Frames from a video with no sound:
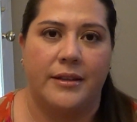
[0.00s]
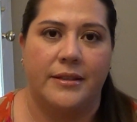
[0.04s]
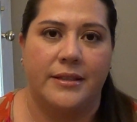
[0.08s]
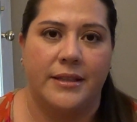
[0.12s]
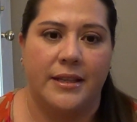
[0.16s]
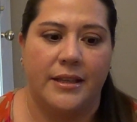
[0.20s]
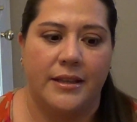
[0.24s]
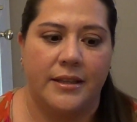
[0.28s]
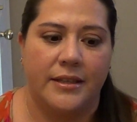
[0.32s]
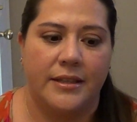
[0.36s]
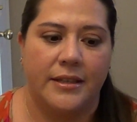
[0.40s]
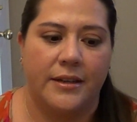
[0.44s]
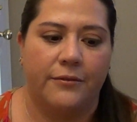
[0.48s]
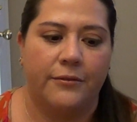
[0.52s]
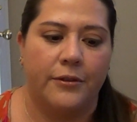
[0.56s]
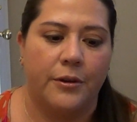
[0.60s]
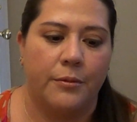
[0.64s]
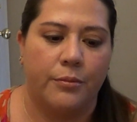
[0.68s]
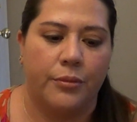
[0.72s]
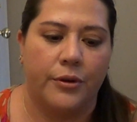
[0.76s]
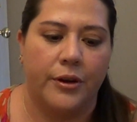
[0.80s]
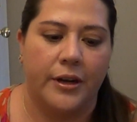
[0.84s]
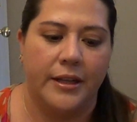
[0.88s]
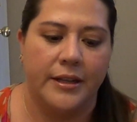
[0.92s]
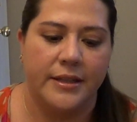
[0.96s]
I'd seen the
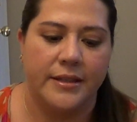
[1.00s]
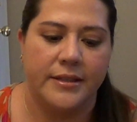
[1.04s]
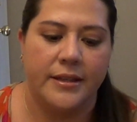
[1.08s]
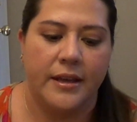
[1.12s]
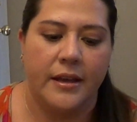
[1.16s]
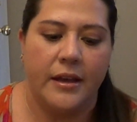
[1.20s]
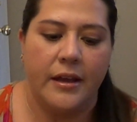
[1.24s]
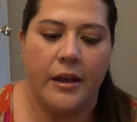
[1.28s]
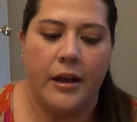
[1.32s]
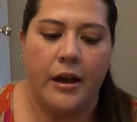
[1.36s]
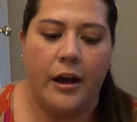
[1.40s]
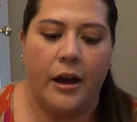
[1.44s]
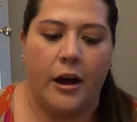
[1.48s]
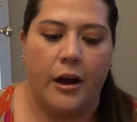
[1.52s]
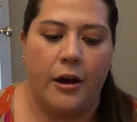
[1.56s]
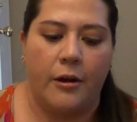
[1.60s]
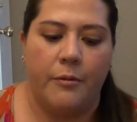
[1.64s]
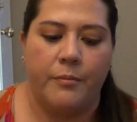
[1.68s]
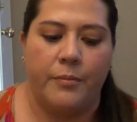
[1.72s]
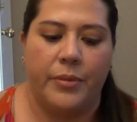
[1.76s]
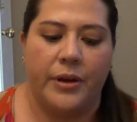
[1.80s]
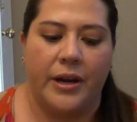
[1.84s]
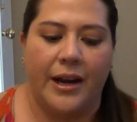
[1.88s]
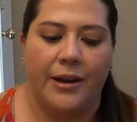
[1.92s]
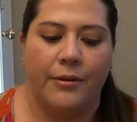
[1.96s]
different prints,
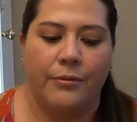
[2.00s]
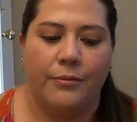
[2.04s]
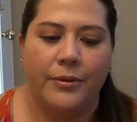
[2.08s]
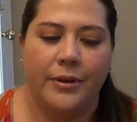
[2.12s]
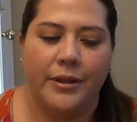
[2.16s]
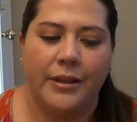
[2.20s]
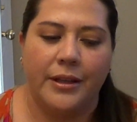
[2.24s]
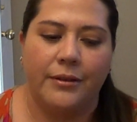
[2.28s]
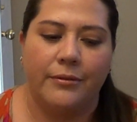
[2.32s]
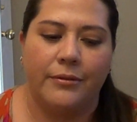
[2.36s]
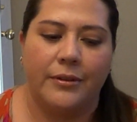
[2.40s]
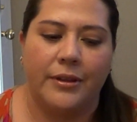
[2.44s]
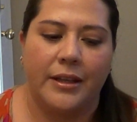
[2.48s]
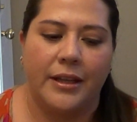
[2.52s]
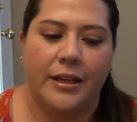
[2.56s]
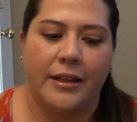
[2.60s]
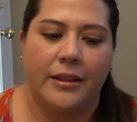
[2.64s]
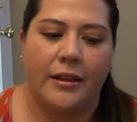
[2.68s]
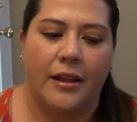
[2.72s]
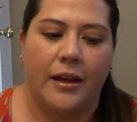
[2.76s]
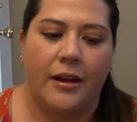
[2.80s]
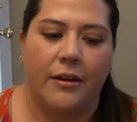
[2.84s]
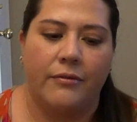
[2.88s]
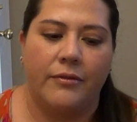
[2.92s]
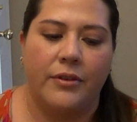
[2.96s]
but I really,
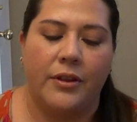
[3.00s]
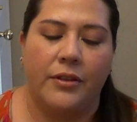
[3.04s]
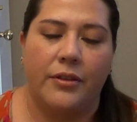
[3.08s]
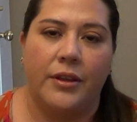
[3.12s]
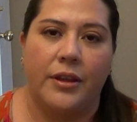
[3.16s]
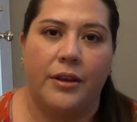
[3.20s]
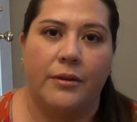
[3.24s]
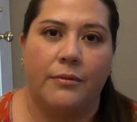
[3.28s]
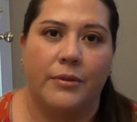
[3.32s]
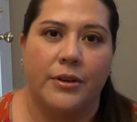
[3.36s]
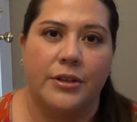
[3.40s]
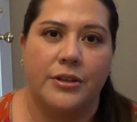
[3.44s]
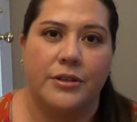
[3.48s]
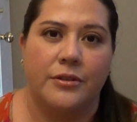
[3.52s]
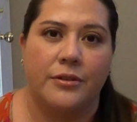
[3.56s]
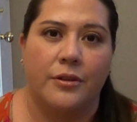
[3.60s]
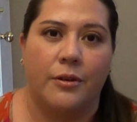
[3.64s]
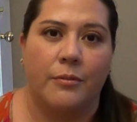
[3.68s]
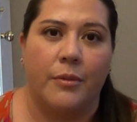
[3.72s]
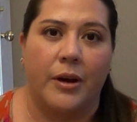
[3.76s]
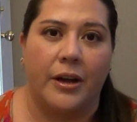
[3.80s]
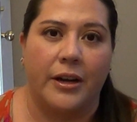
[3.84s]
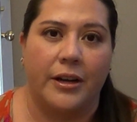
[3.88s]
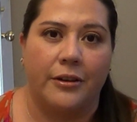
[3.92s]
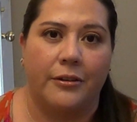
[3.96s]
really loved the
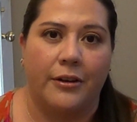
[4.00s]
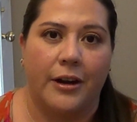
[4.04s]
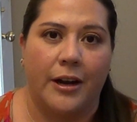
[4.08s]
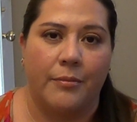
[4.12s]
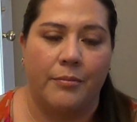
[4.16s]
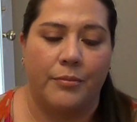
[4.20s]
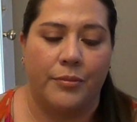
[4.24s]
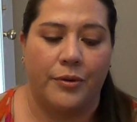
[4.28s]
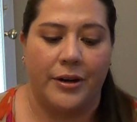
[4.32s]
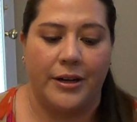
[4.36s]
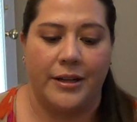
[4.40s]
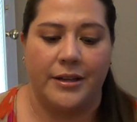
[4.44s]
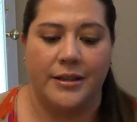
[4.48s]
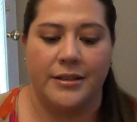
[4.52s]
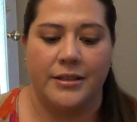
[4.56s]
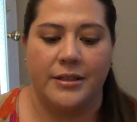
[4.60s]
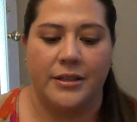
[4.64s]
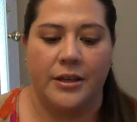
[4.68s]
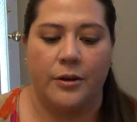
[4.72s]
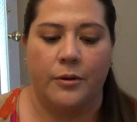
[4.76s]
original monogram print.